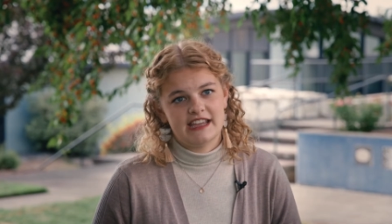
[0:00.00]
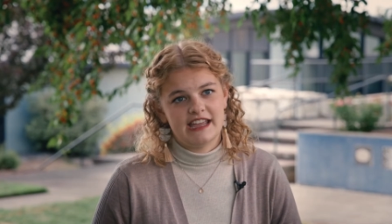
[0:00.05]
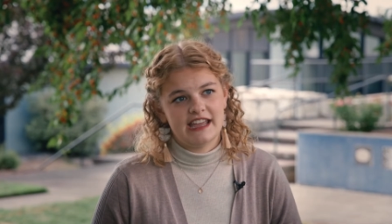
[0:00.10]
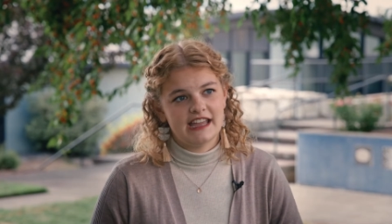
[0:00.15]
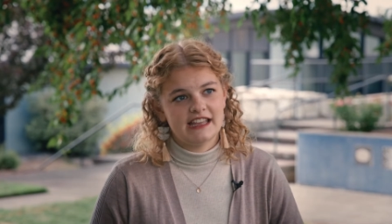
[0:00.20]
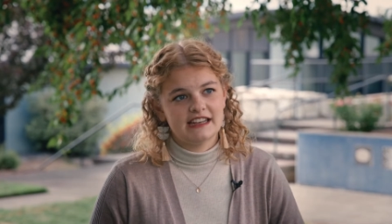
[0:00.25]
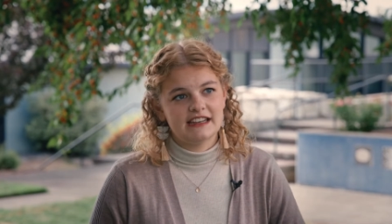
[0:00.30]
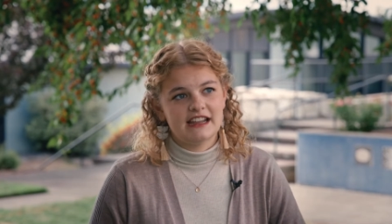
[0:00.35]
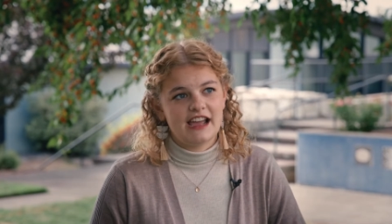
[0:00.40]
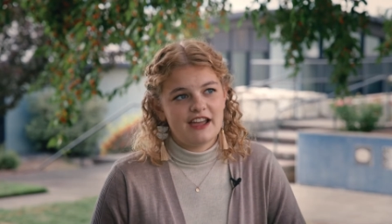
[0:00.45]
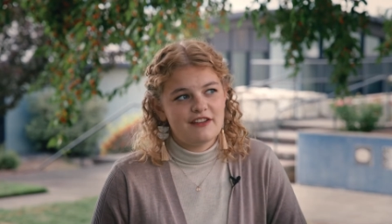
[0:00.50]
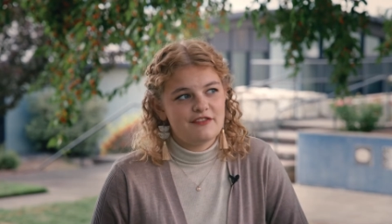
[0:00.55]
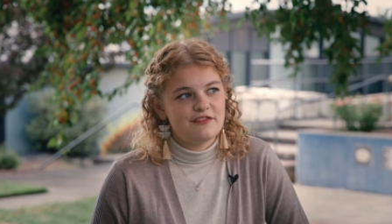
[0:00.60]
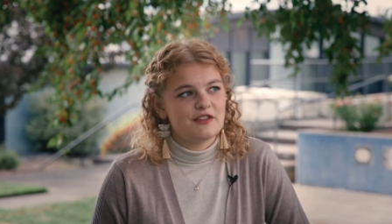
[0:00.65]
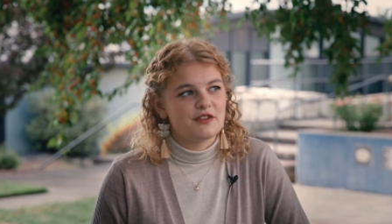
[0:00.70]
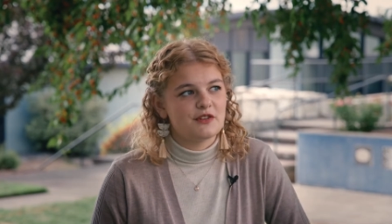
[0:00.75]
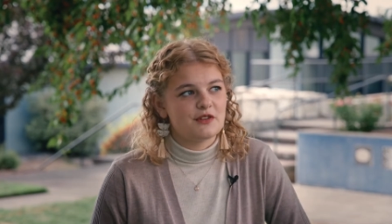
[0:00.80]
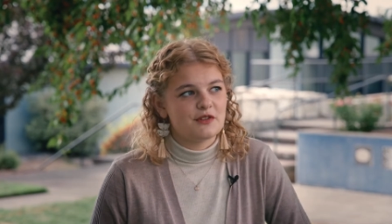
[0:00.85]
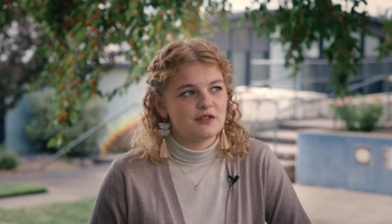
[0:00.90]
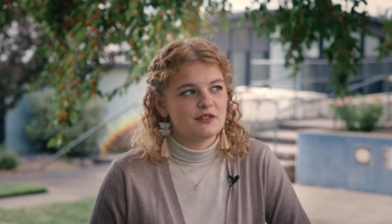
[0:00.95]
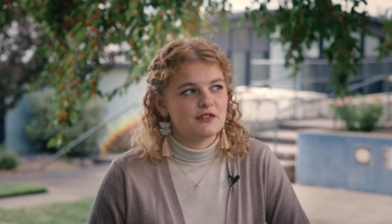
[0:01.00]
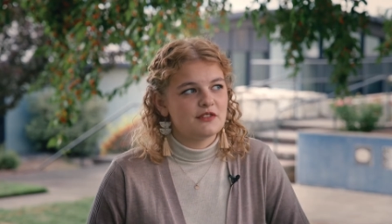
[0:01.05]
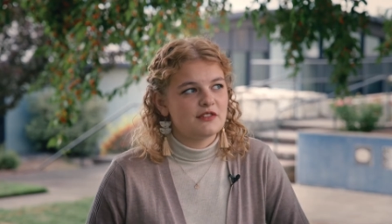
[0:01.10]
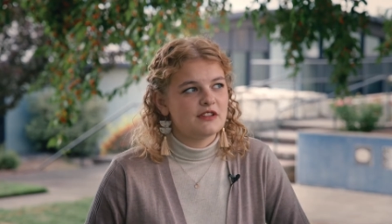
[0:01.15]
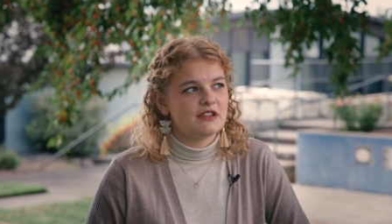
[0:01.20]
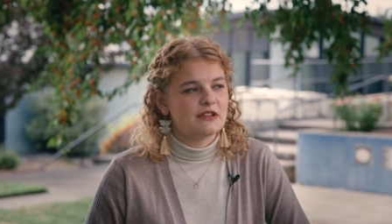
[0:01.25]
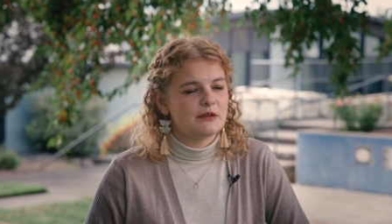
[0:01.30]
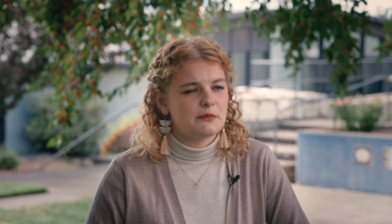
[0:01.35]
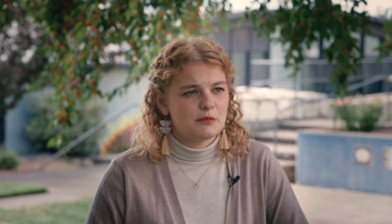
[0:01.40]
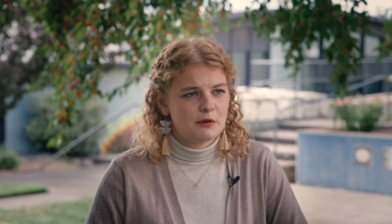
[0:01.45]
And I feel
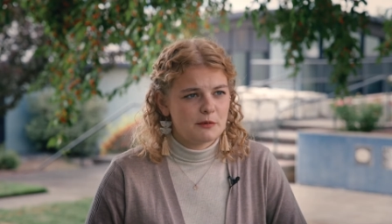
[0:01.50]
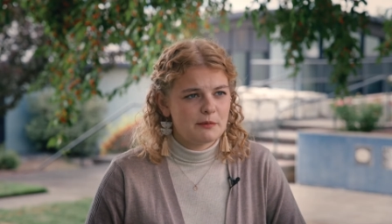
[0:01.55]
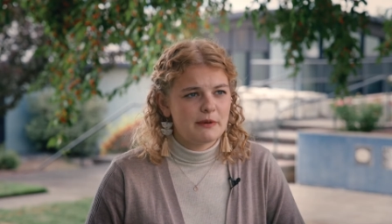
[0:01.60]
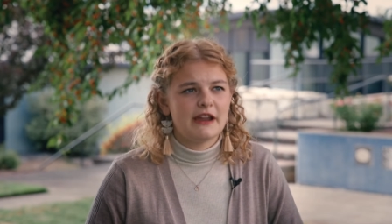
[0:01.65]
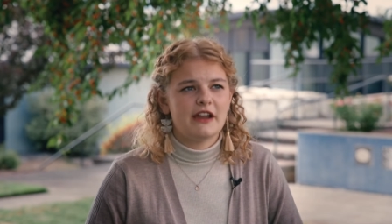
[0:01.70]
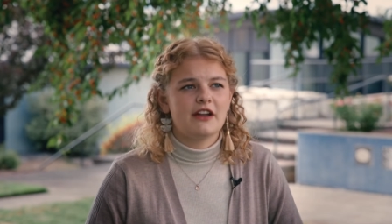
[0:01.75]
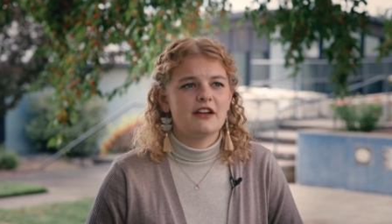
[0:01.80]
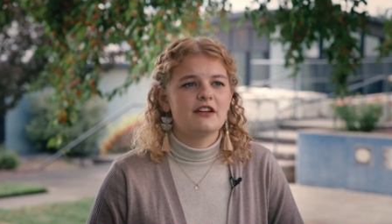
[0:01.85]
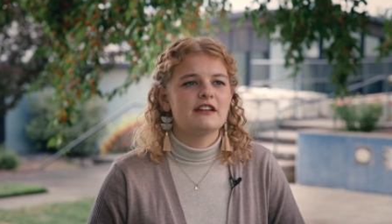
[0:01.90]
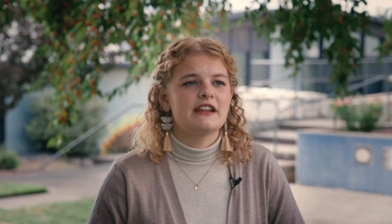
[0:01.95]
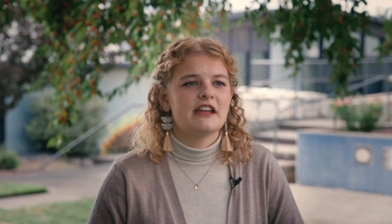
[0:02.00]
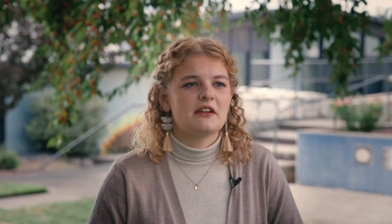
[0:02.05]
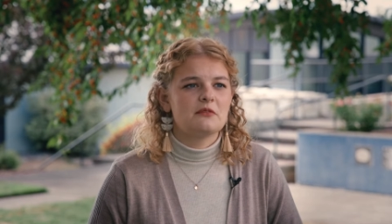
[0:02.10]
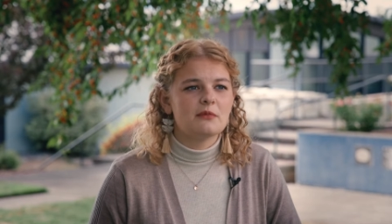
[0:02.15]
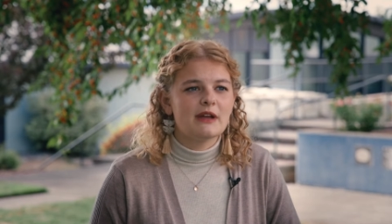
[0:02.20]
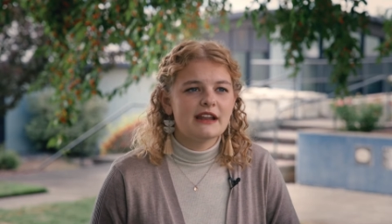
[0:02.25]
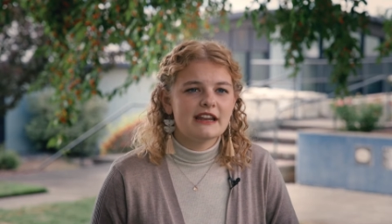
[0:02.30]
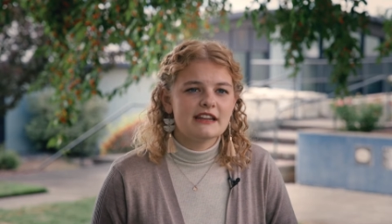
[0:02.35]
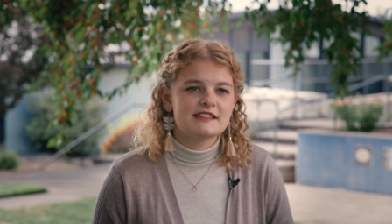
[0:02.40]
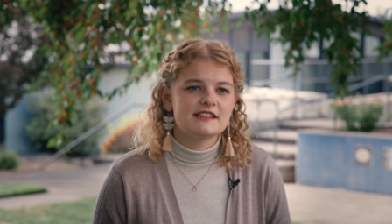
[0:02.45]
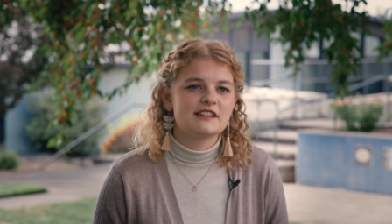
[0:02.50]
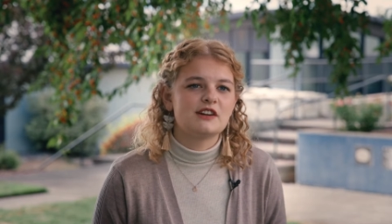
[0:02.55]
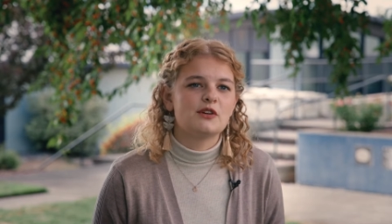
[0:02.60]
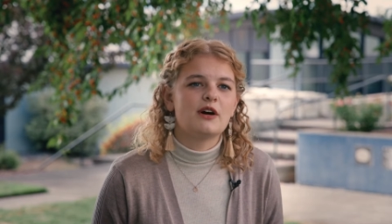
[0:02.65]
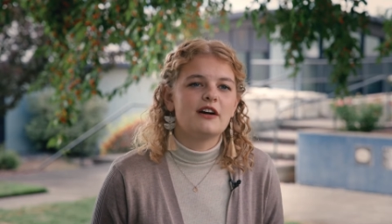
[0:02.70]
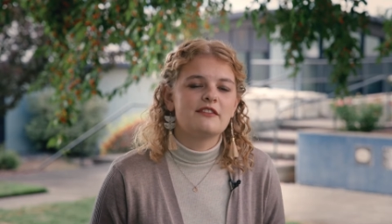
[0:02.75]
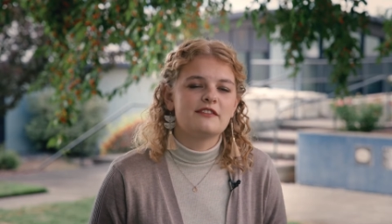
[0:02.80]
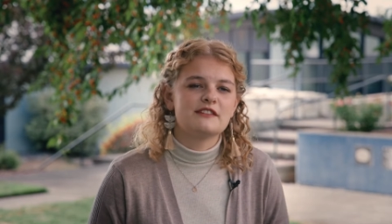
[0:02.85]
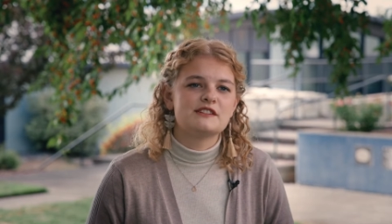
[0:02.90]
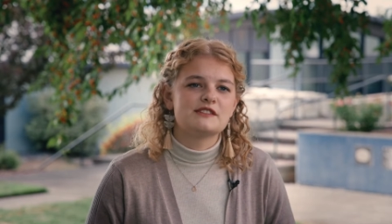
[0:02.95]
prepared and ready to go
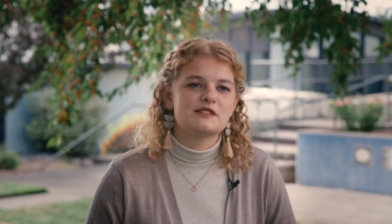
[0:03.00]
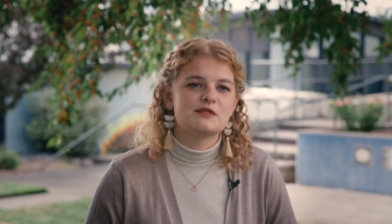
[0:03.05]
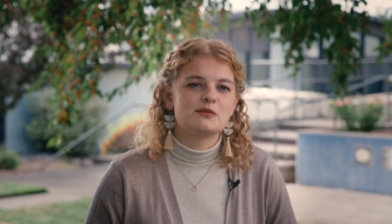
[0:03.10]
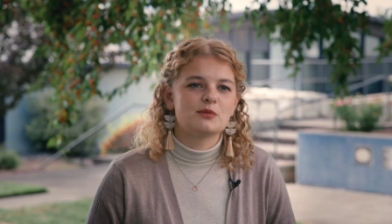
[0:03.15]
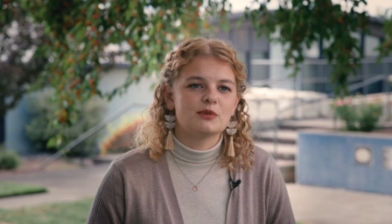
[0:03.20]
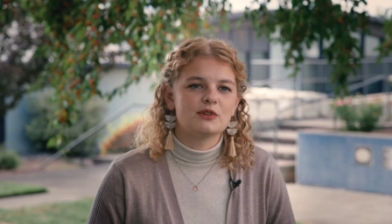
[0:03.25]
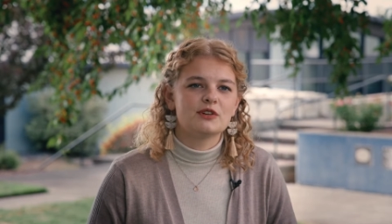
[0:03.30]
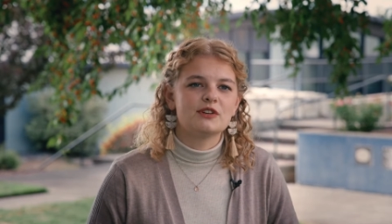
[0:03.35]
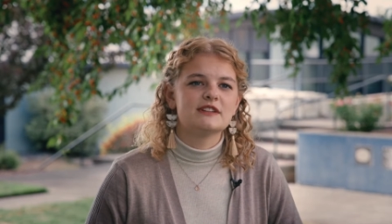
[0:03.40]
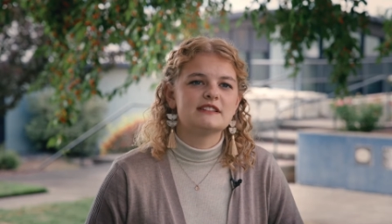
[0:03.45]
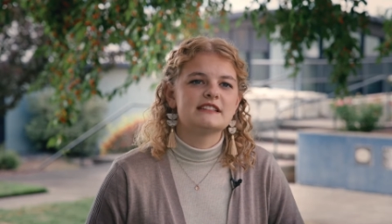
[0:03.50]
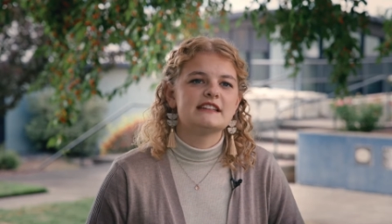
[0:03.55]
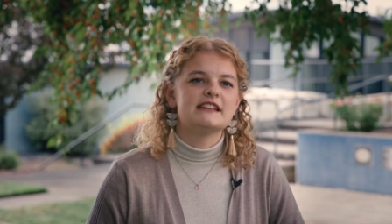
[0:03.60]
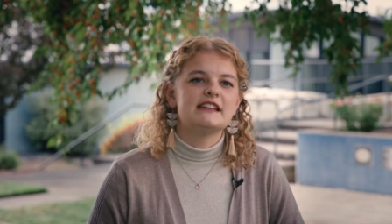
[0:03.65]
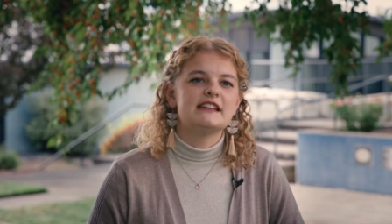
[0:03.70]
off into the world